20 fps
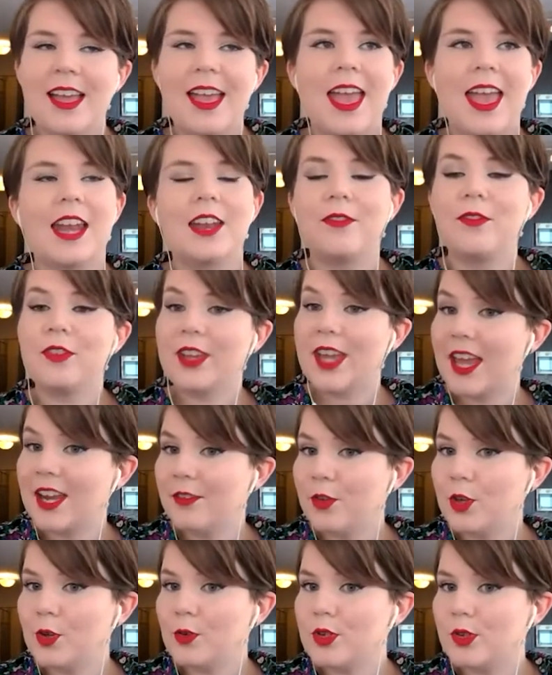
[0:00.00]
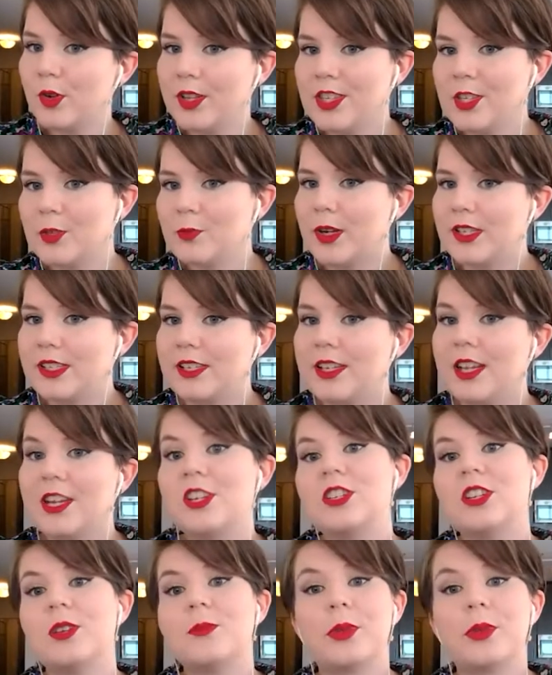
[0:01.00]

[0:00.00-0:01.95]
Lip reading: And if you enjoyed this presentation,